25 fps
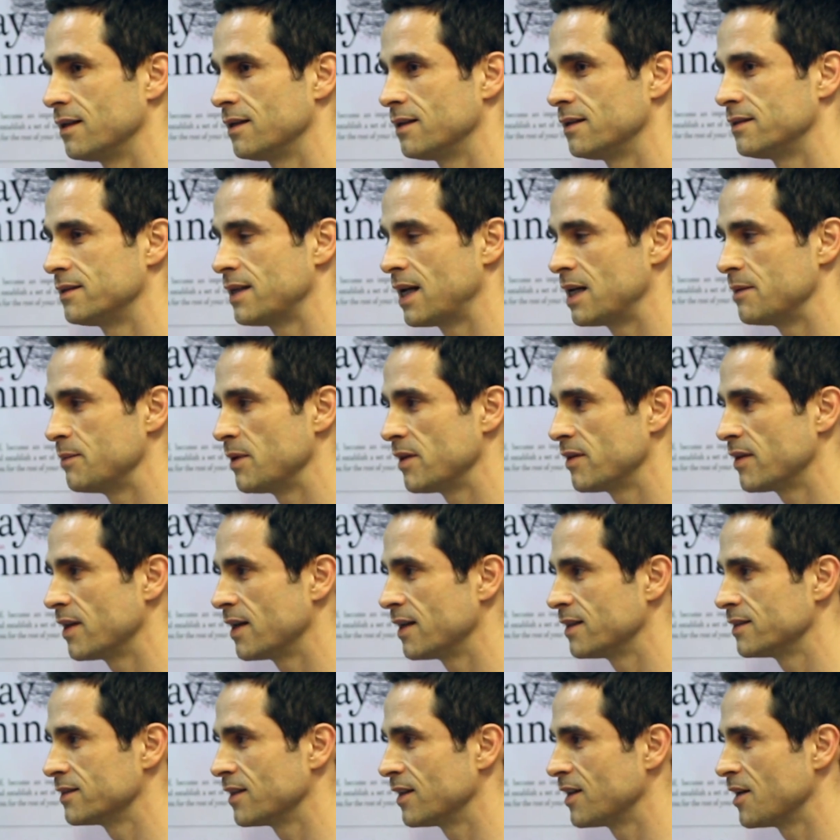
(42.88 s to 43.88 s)
telling me
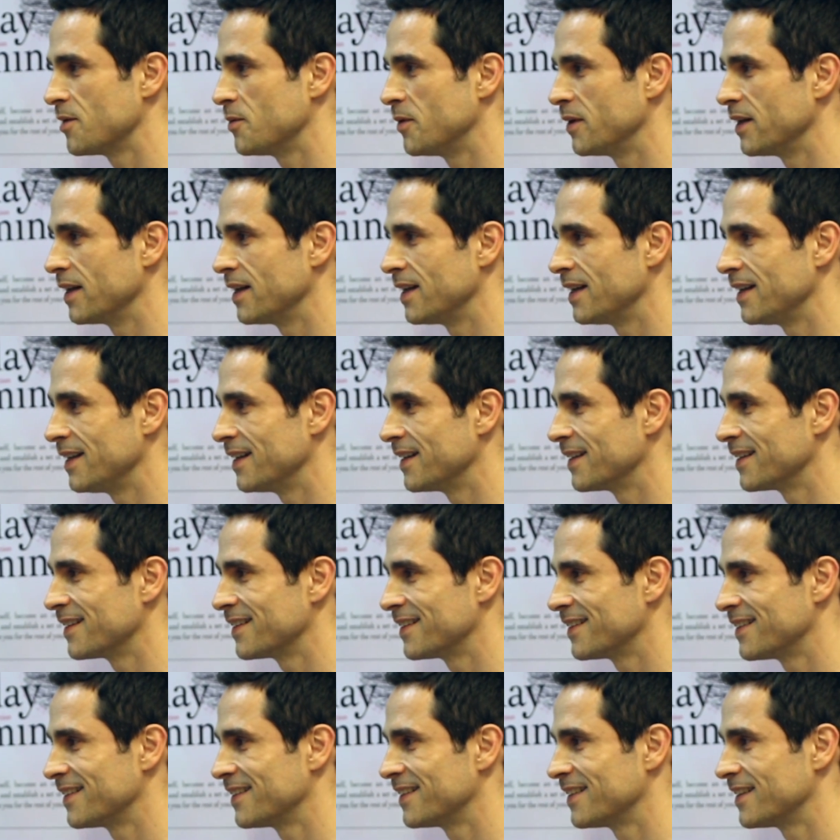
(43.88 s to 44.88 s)
things I don't want to hear,
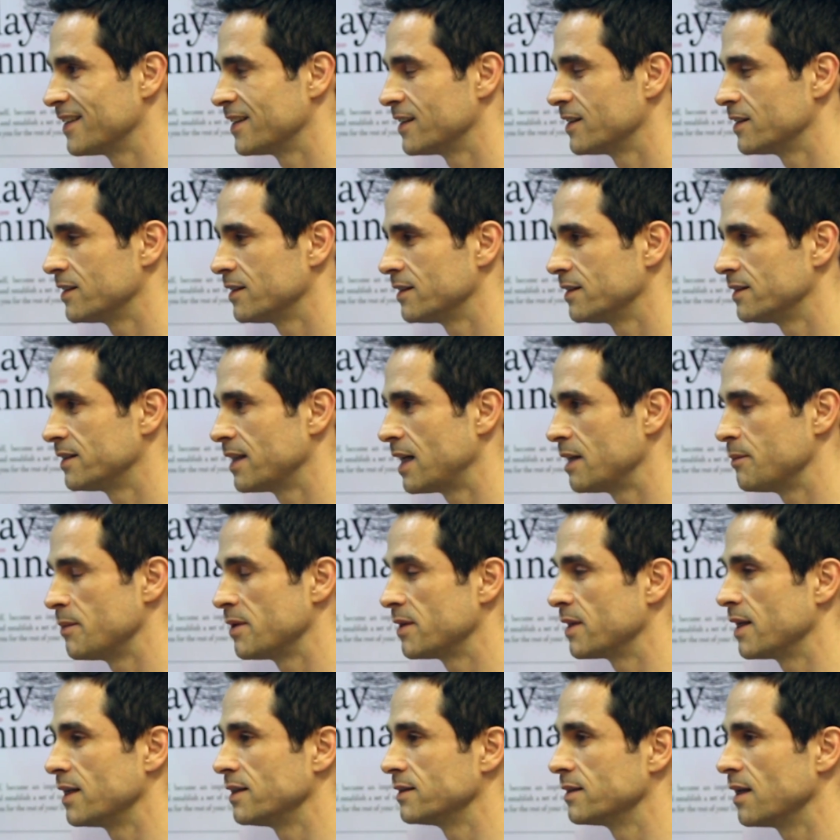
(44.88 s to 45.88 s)
telling me
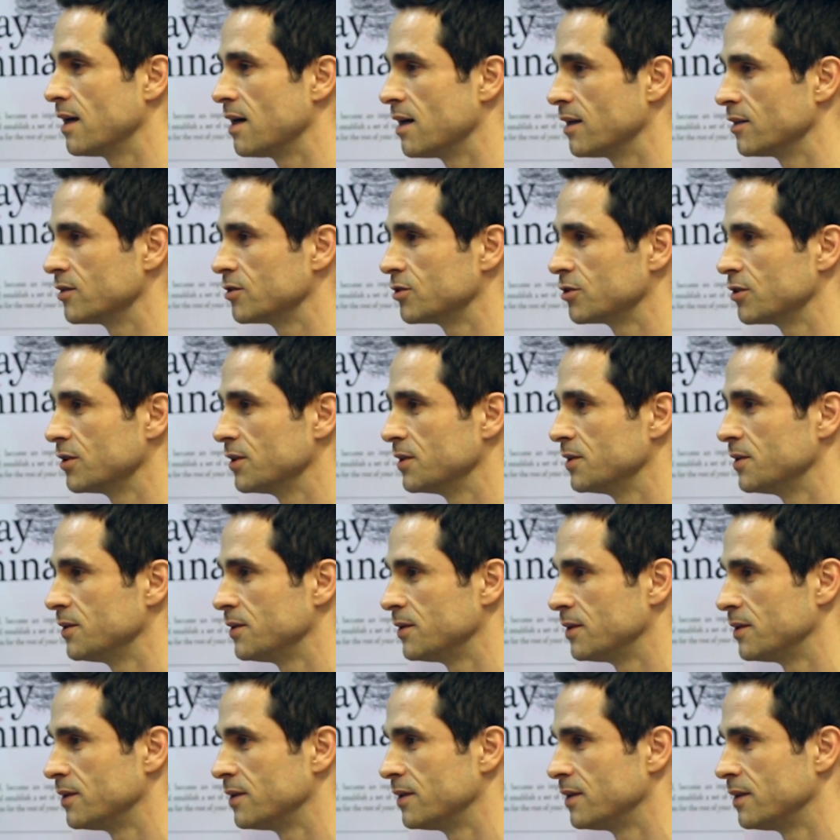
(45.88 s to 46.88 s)
things that aren't true,
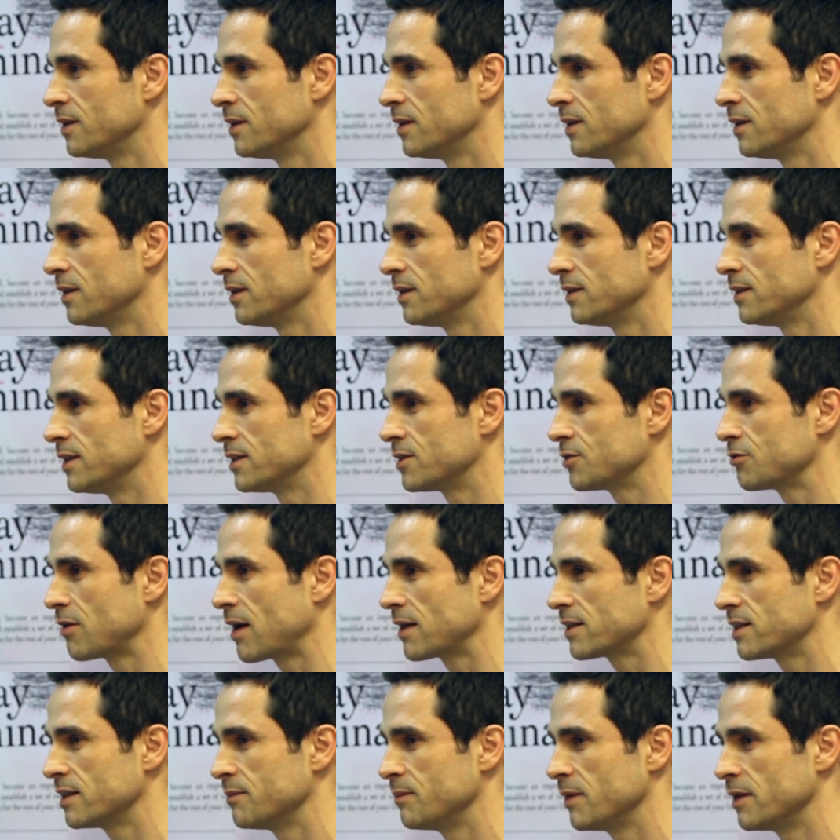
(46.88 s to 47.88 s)

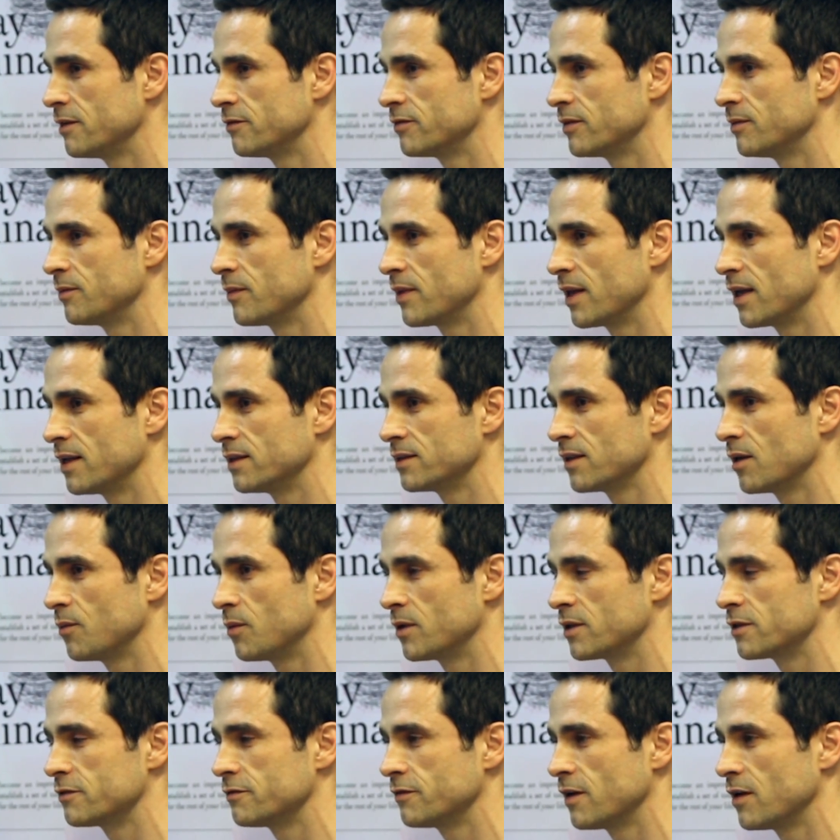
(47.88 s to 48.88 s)
distracting me from things I
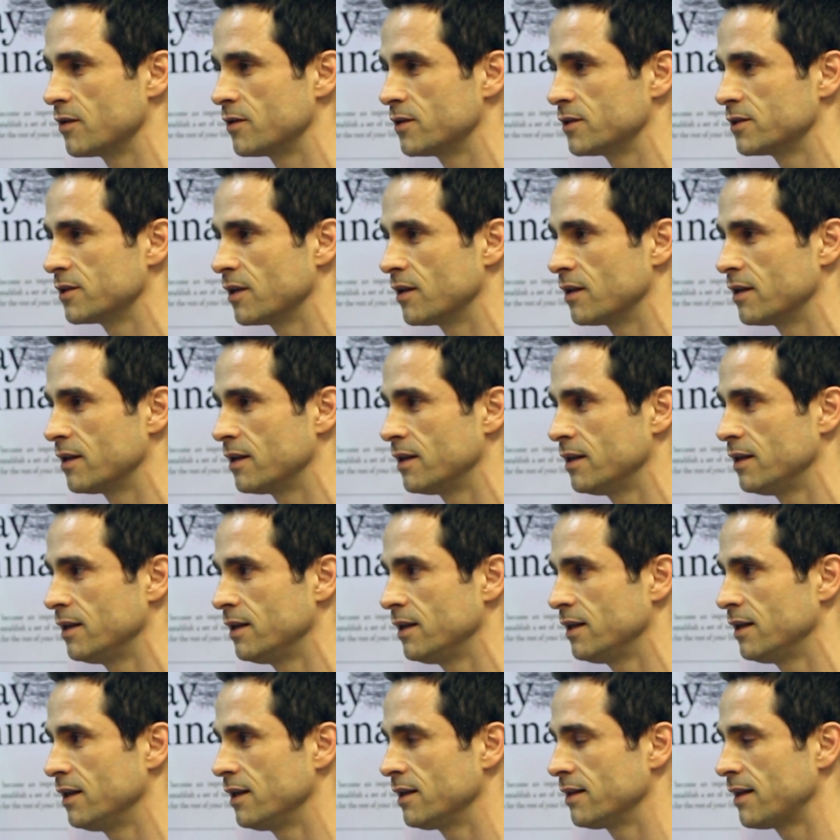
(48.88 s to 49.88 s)
want to focus on,
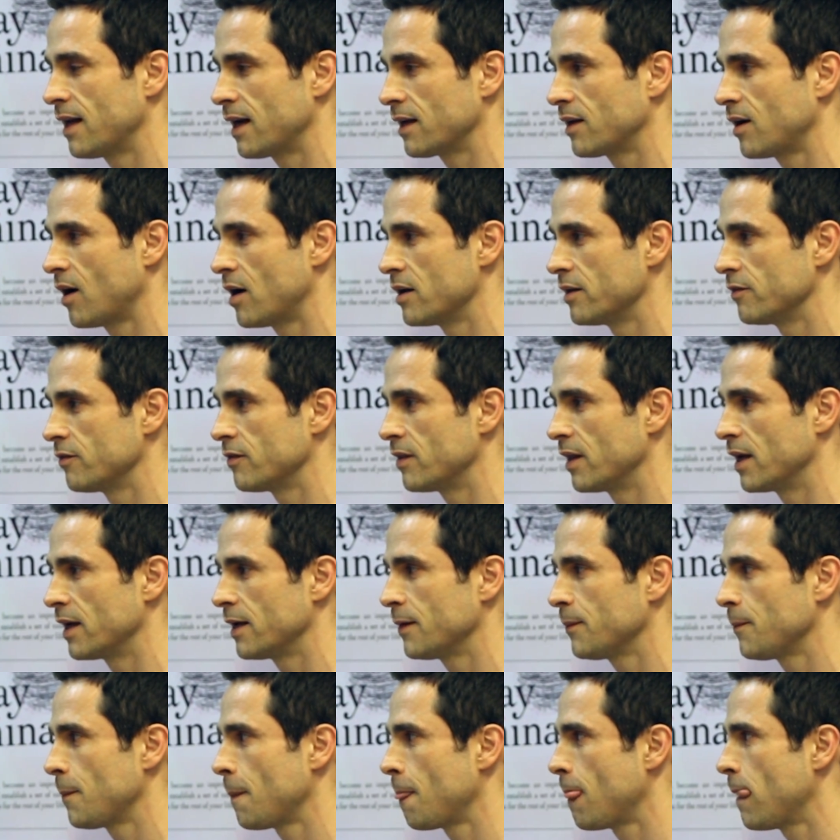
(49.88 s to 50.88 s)
that kind of thing.
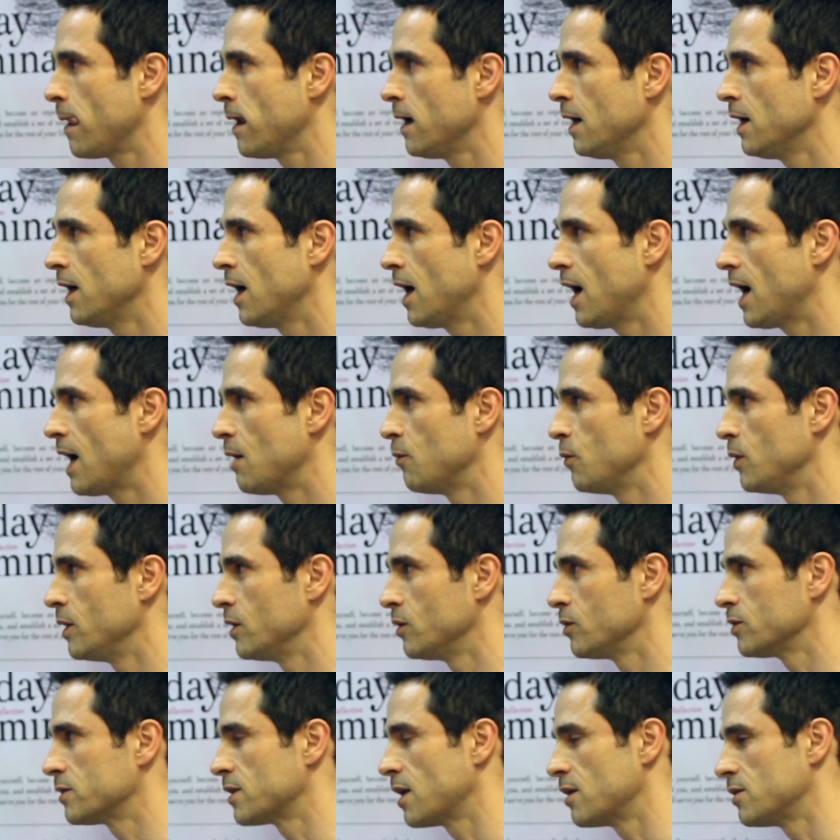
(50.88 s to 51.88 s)
And we'll
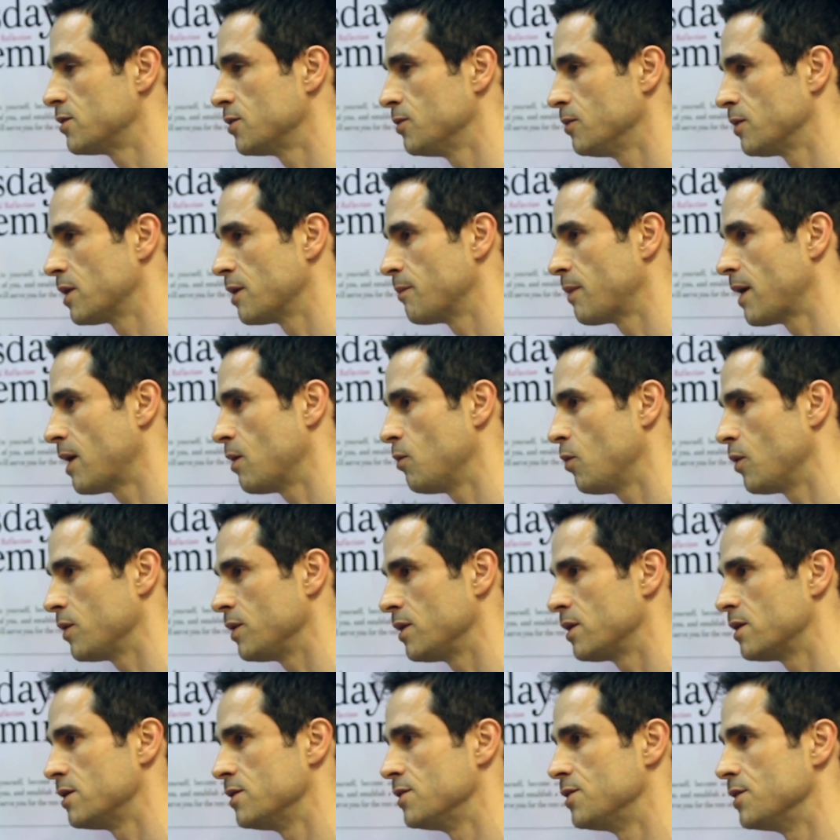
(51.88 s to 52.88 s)
also talk about what you
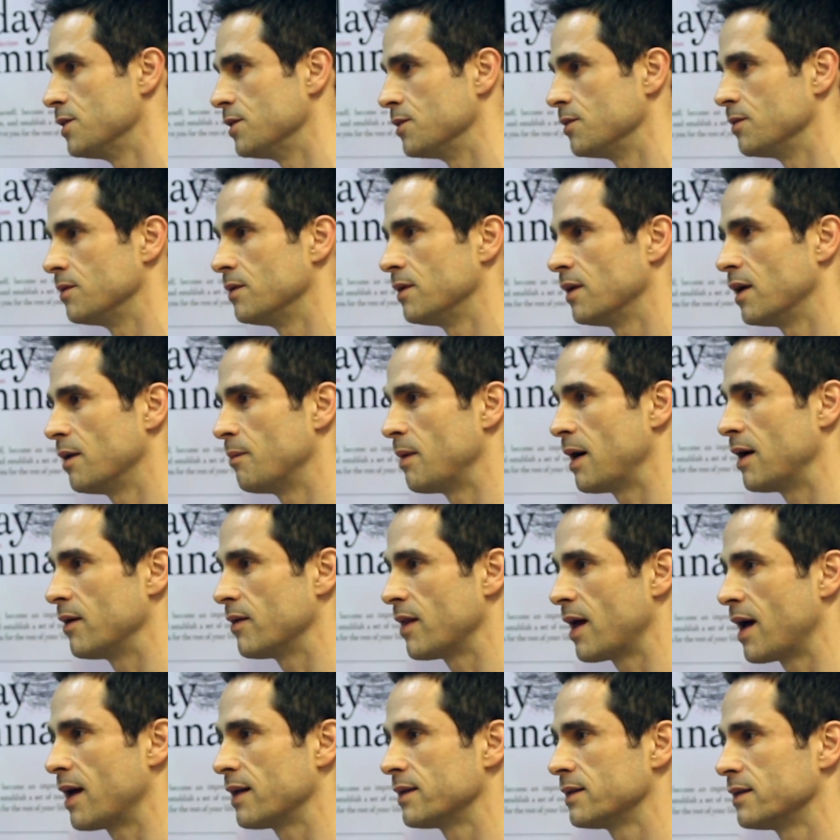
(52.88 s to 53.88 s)
can do about
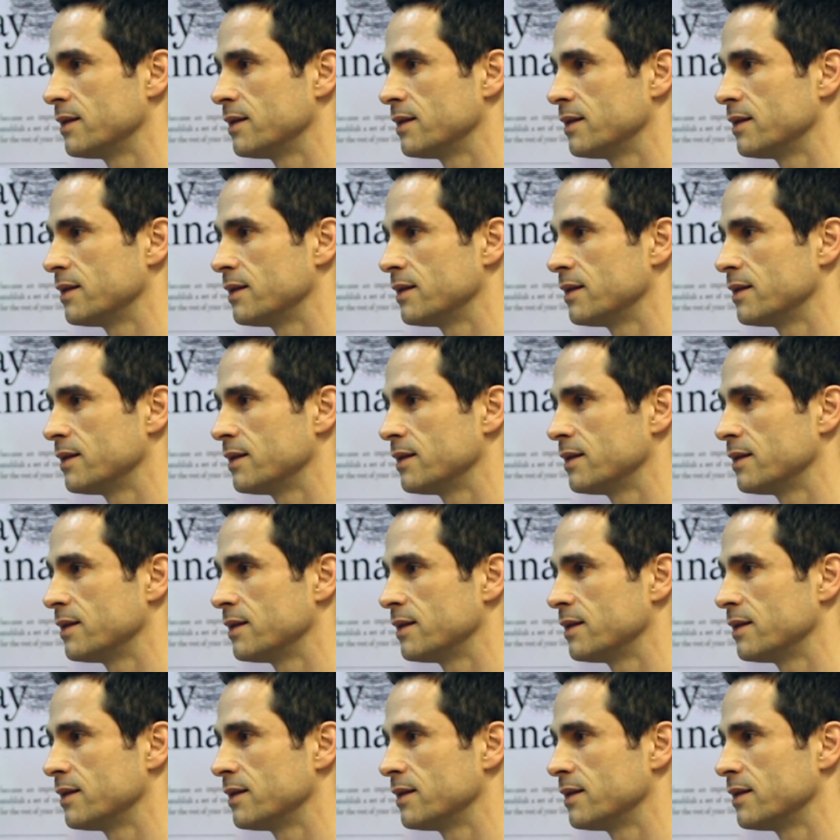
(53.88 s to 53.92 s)
that.